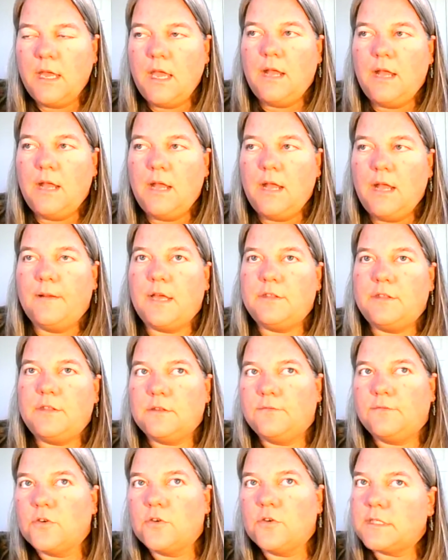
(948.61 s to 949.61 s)
I think the
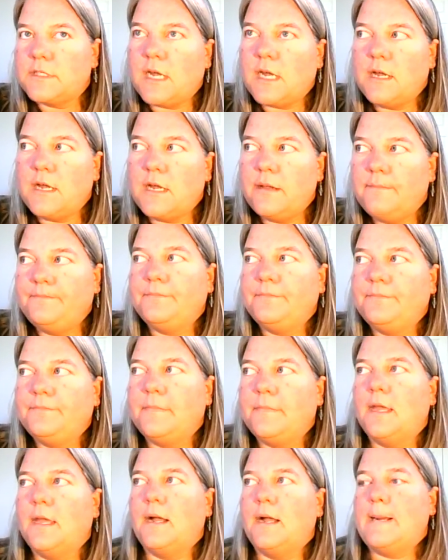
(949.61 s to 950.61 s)
first time
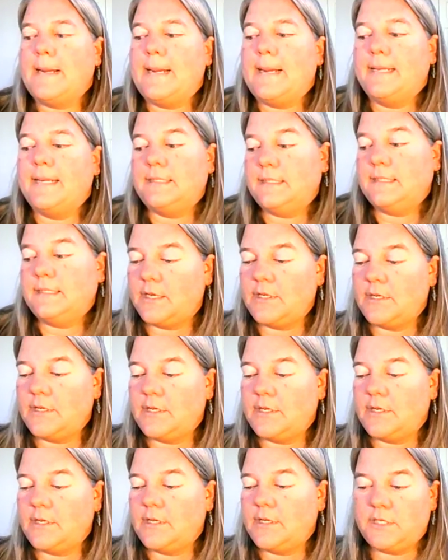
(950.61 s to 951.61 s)
I did this,
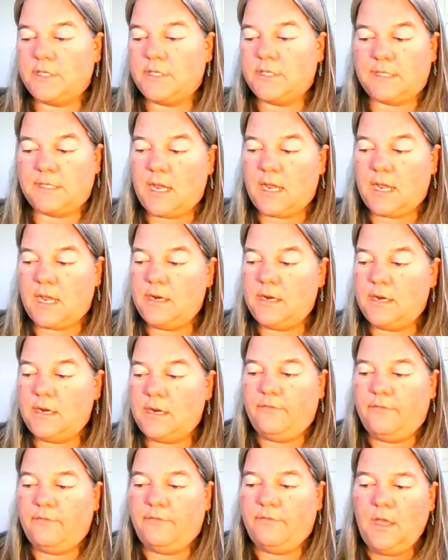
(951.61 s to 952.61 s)
I just kind of
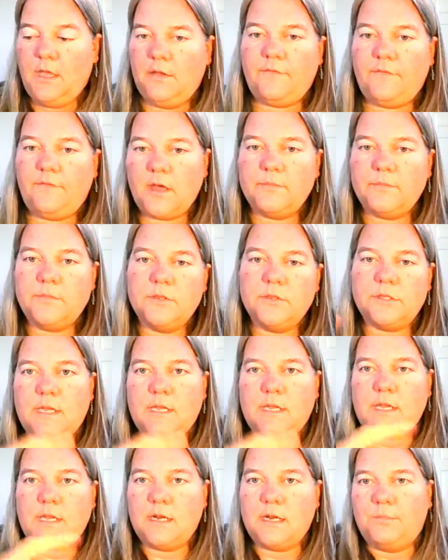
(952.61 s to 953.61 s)
found music
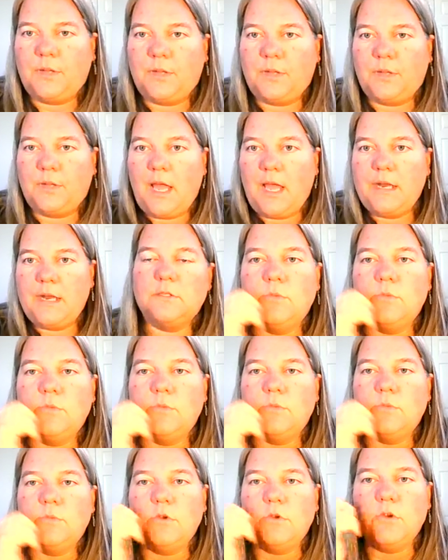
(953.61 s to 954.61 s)
and applied it to the
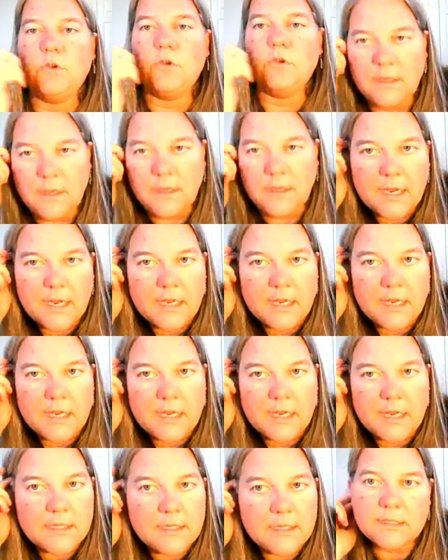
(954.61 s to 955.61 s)
movie. And
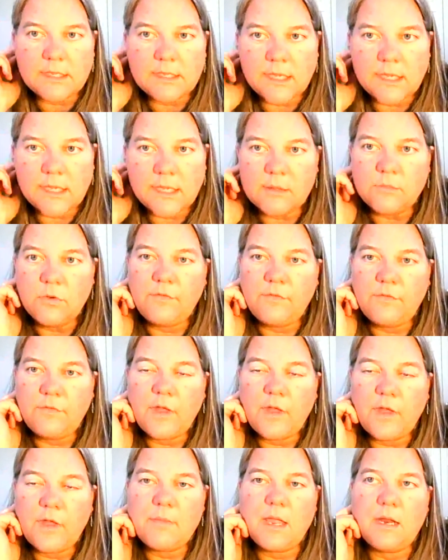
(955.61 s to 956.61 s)
then the second movie I
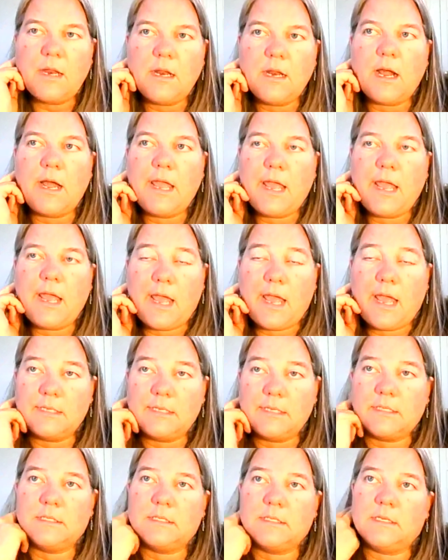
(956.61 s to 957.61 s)
made, I
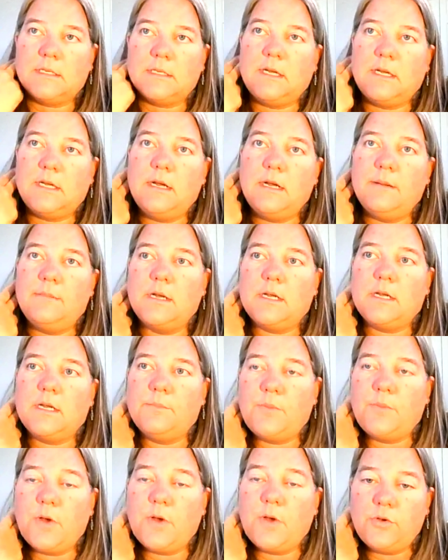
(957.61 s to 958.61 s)
asked a
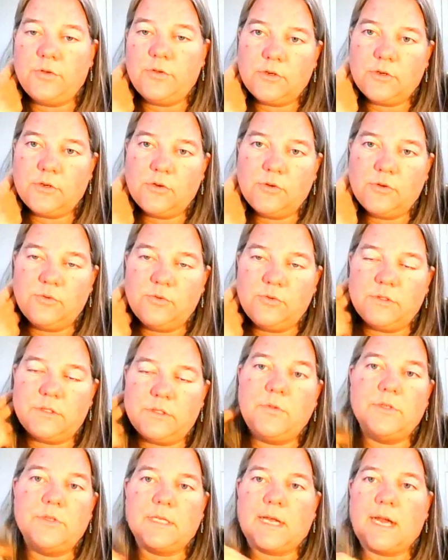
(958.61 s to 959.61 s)
composer whose
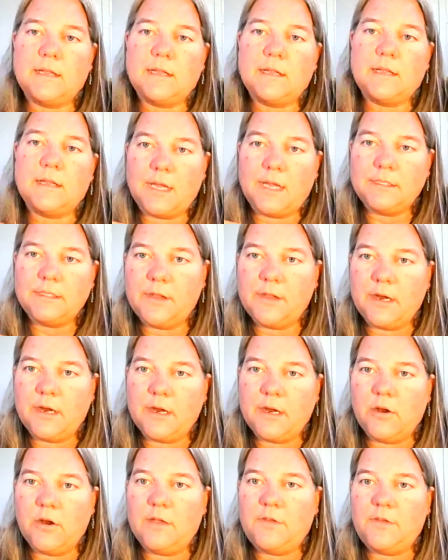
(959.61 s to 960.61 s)
music I liked on there
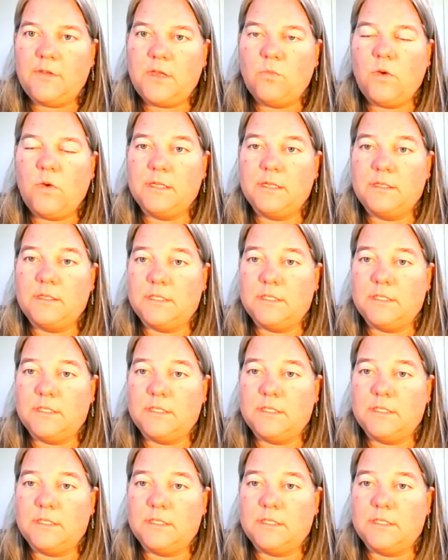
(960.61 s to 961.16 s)
if he wanted to